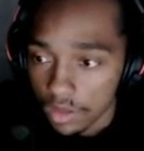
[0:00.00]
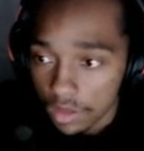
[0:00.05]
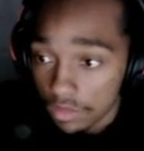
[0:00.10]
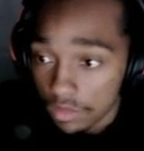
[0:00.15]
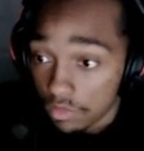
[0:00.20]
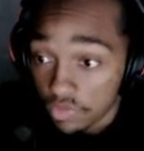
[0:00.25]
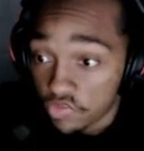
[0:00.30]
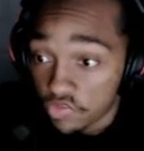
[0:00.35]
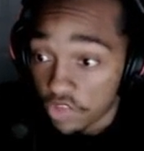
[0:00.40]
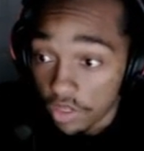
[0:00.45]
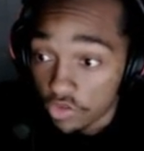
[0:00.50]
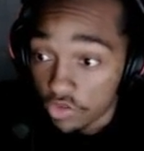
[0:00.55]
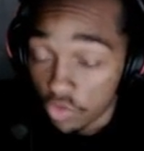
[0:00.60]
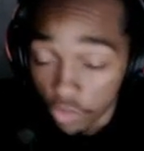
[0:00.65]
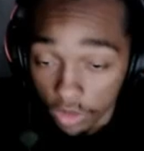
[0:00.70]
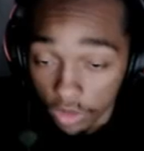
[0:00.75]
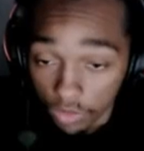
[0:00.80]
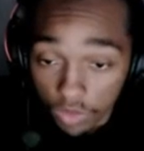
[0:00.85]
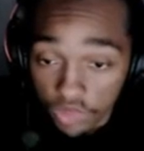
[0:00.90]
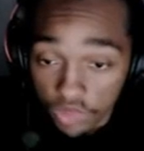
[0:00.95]

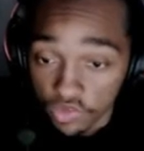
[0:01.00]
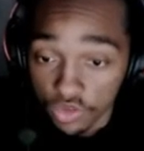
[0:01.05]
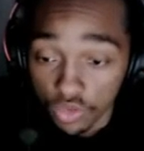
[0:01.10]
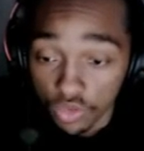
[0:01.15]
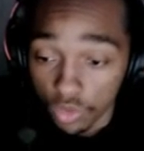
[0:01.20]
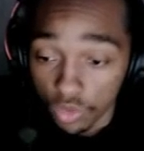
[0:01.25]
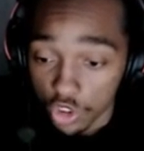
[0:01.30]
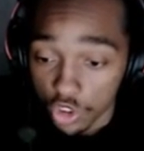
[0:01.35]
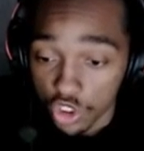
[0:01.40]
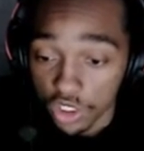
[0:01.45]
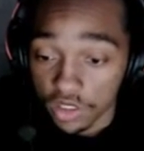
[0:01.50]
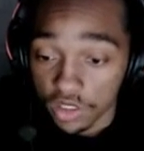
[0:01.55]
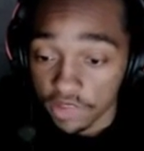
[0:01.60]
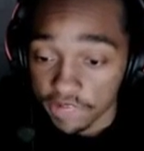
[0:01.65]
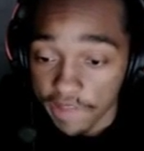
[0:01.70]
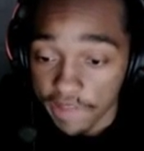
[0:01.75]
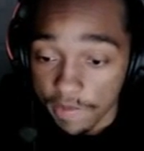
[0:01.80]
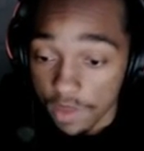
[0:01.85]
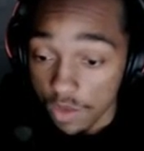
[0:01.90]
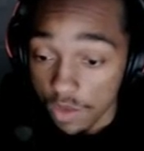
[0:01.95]
Santorin wasn't doing shit this
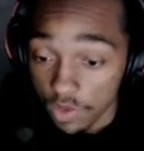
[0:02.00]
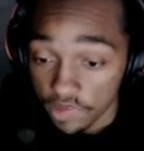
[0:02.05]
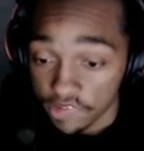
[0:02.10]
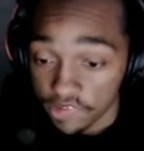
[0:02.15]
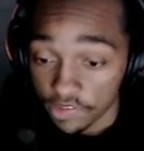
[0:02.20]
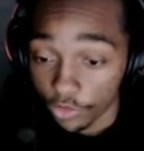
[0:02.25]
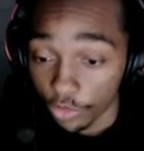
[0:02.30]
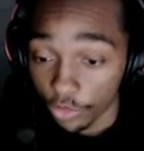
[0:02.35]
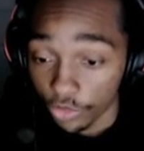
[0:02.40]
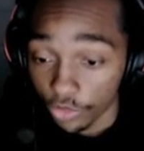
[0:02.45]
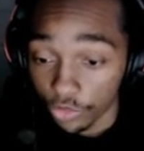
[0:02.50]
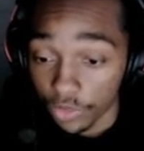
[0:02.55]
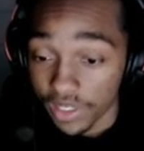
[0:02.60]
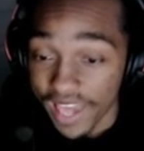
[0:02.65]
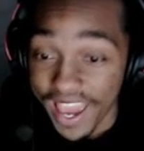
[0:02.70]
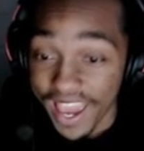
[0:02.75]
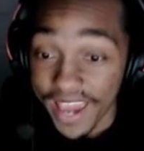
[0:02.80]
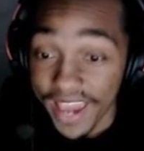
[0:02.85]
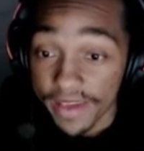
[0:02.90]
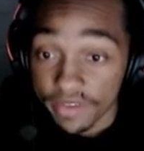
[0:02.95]
game. He was
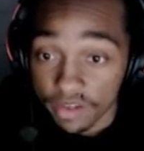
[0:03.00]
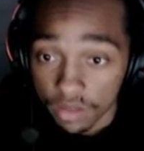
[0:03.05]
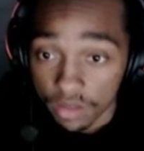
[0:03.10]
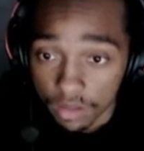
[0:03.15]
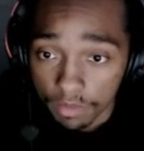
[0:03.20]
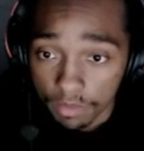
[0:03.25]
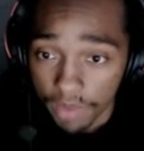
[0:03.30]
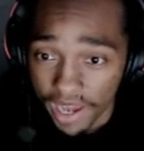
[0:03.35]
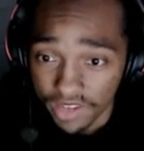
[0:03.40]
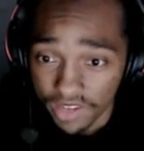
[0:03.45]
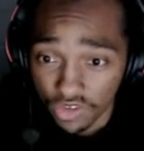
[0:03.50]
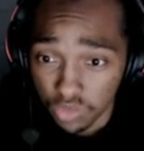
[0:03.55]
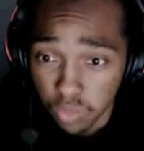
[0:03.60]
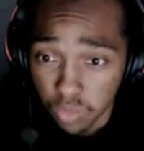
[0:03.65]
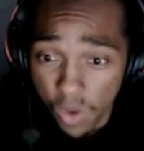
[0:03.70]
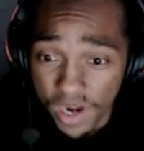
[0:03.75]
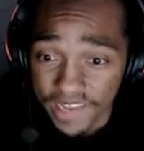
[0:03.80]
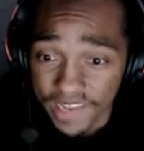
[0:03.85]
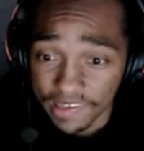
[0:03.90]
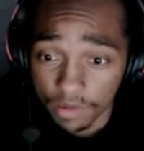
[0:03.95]
0-3-8 by
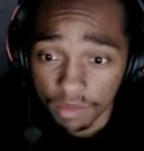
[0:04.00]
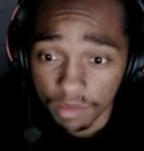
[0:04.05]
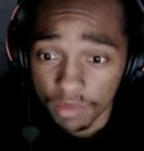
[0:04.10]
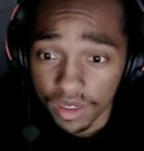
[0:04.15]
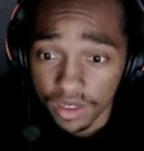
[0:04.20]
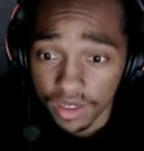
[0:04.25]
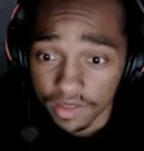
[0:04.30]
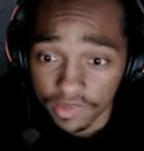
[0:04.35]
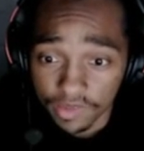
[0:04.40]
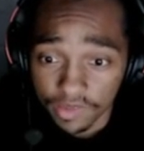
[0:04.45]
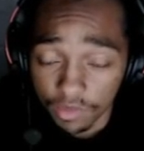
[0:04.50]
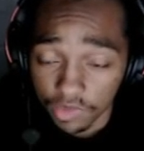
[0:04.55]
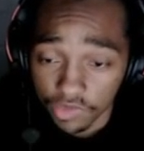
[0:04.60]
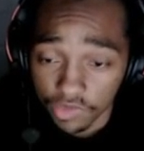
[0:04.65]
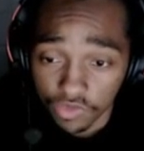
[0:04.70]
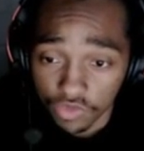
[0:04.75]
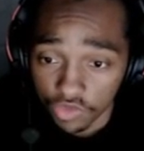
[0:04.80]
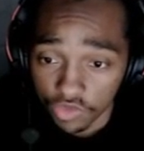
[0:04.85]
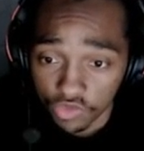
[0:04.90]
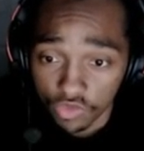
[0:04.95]
27 minutes. He
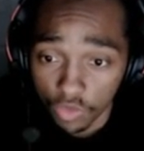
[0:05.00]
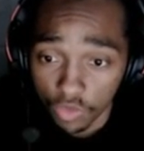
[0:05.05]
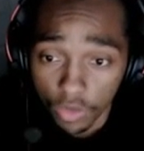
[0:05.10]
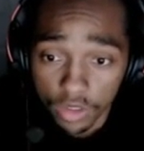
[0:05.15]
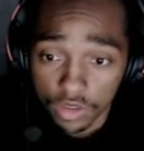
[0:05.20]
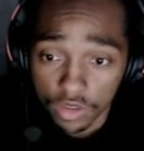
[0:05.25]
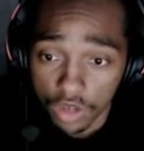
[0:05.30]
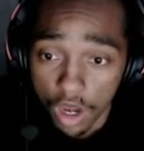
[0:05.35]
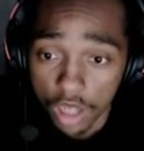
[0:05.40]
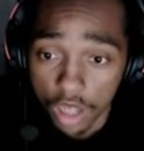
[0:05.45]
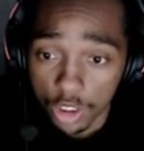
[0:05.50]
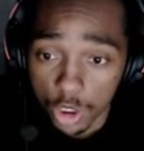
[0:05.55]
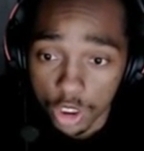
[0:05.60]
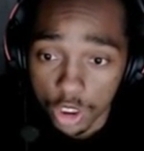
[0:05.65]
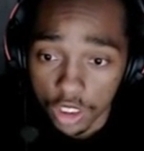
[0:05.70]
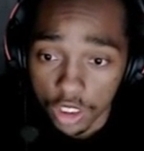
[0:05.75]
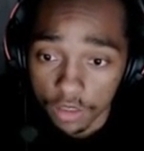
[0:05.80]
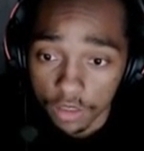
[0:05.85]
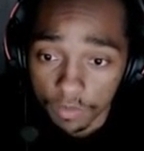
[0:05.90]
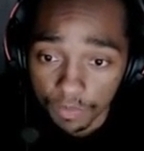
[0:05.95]
was just doing dog
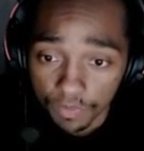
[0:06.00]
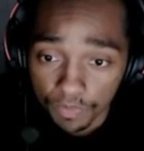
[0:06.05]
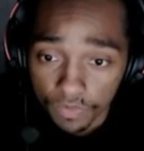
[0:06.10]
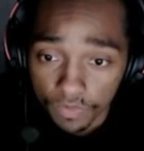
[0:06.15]
shit.